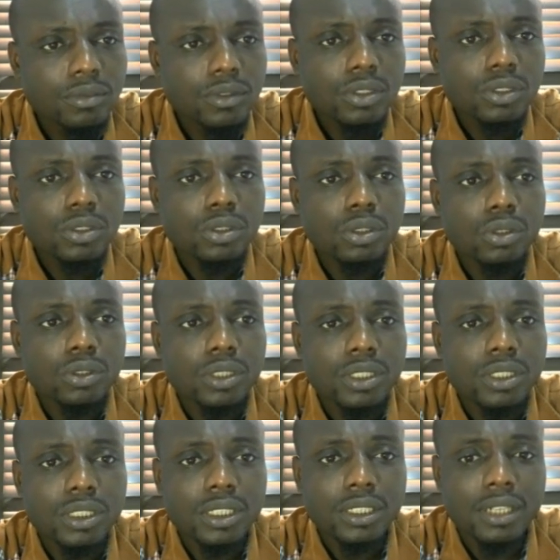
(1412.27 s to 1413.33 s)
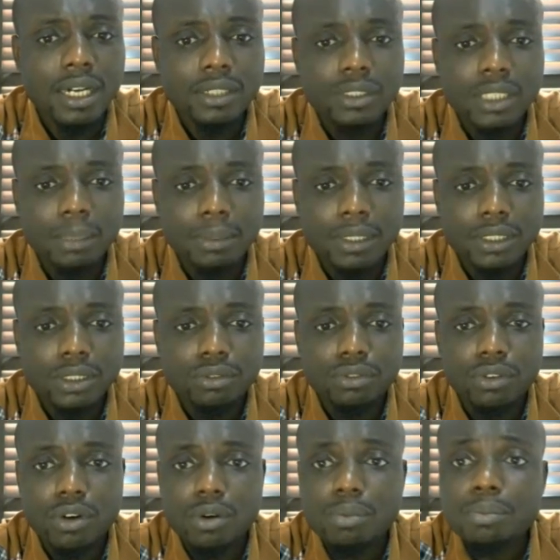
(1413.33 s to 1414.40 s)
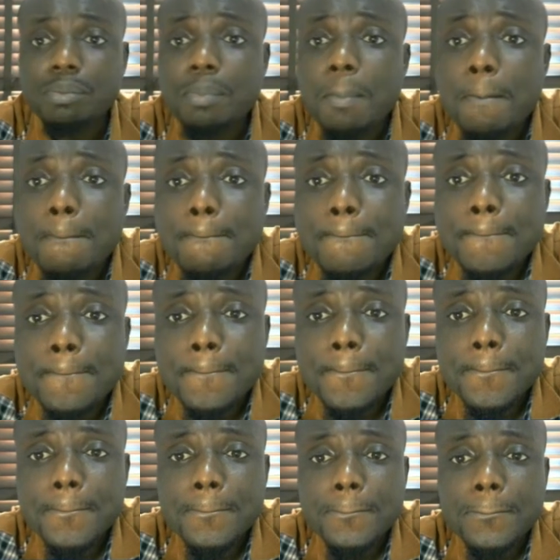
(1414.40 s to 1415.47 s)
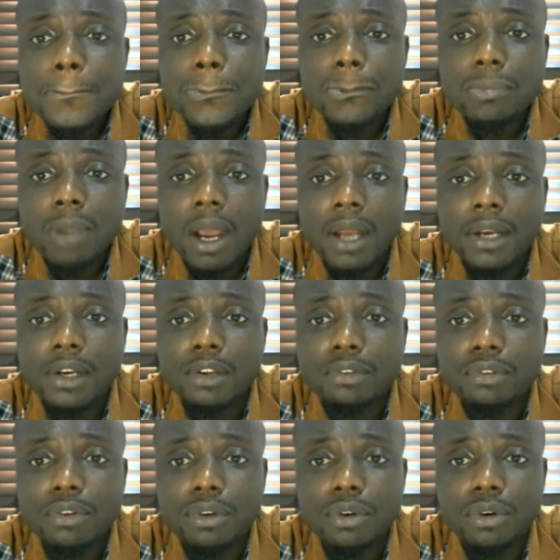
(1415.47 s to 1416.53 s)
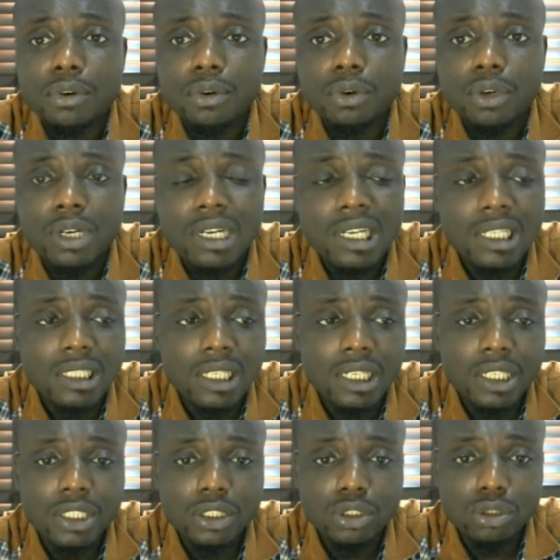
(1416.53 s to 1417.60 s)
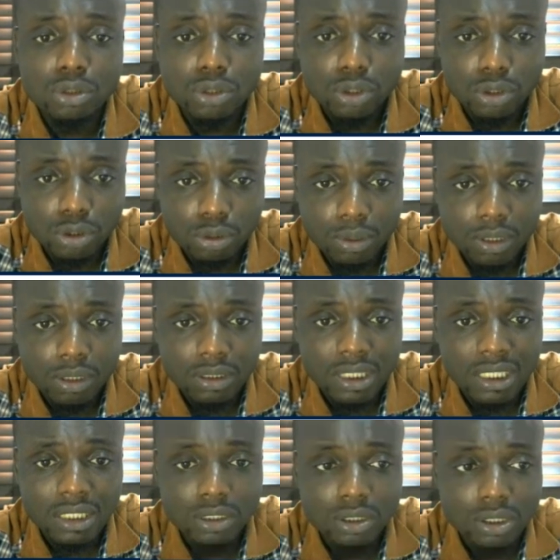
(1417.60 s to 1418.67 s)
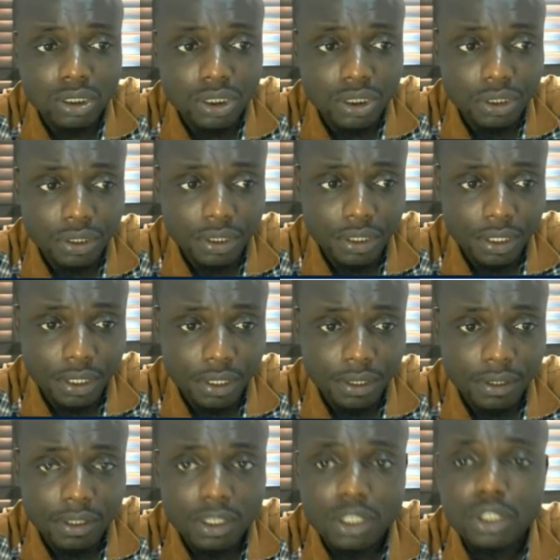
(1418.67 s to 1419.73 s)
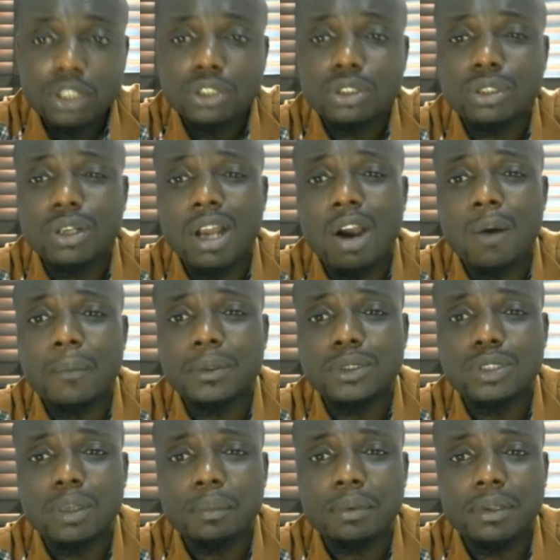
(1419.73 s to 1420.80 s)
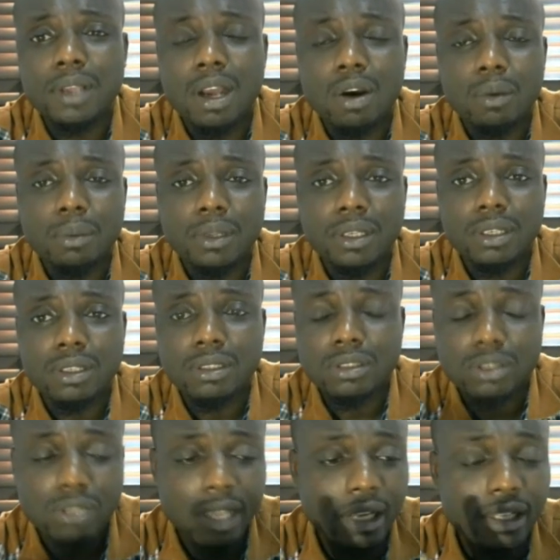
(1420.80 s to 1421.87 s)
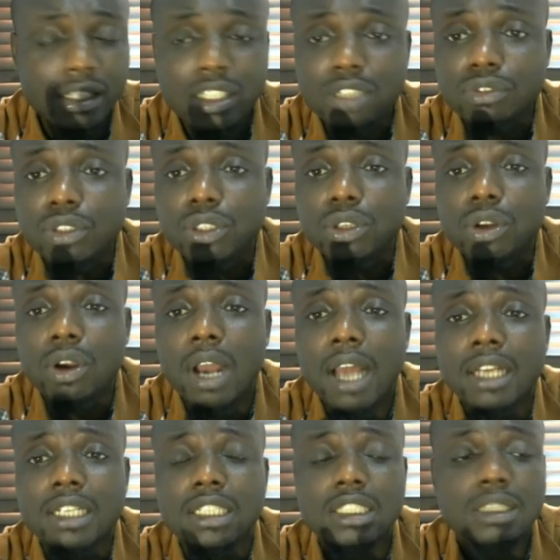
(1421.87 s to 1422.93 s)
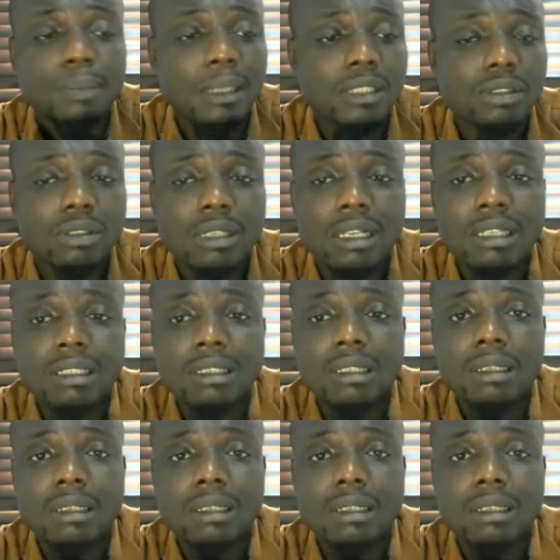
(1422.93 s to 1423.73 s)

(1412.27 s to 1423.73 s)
so this is the graduate application form, and if you click the link, you should be taken to this screen here. So I'll be ending this video at this particular